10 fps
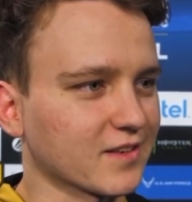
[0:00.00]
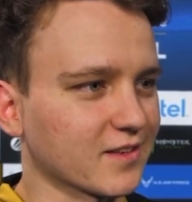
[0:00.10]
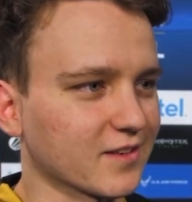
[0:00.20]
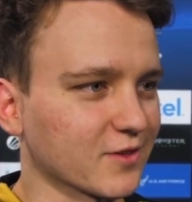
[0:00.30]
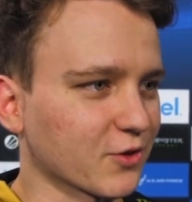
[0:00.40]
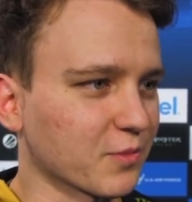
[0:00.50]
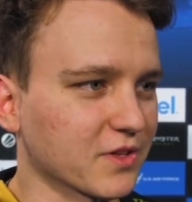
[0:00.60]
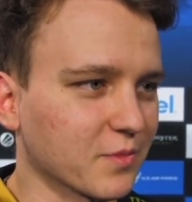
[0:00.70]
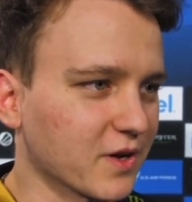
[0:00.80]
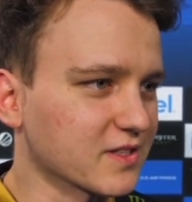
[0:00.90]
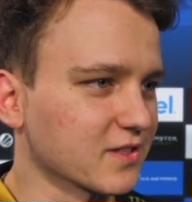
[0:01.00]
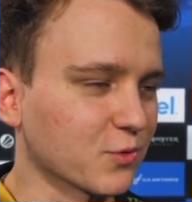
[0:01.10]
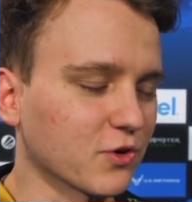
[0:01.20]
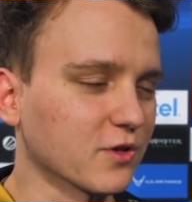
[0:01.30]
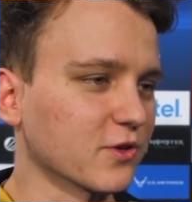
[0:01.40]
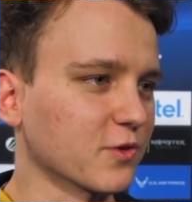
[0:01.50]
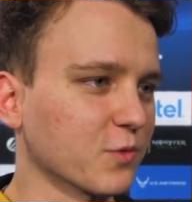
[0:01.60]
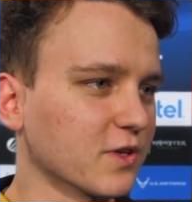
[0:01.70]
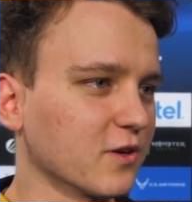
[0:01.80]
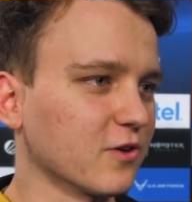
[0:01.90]
Uh, you can be the best in the world, you can
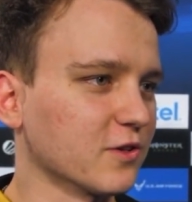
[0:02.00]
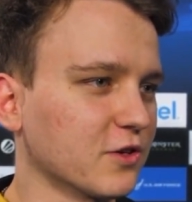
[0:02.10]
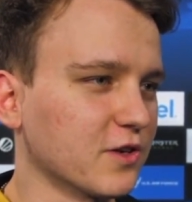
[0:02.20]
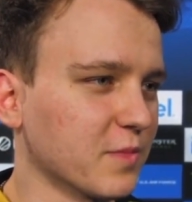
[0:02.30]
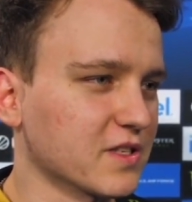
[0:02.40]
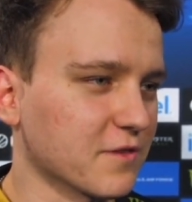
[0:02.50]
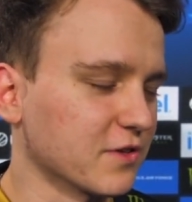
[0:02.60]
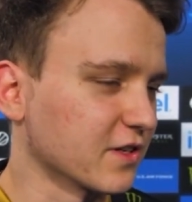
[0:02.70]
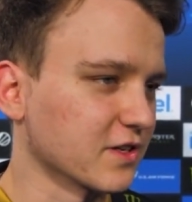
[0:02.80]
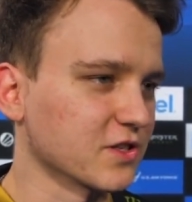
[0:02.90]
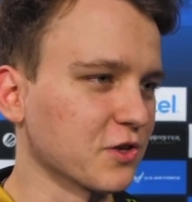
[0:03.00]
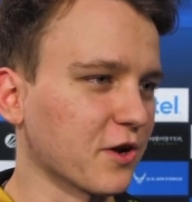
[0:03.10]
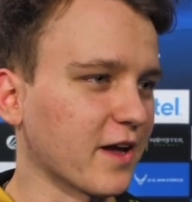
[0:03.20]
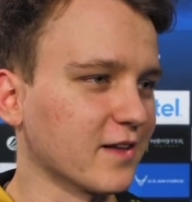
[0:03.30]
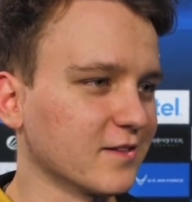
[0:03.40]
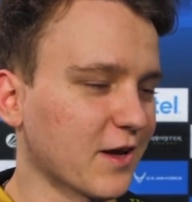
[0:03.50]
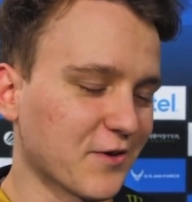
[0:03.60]
win all the tournaments, everything is in your head,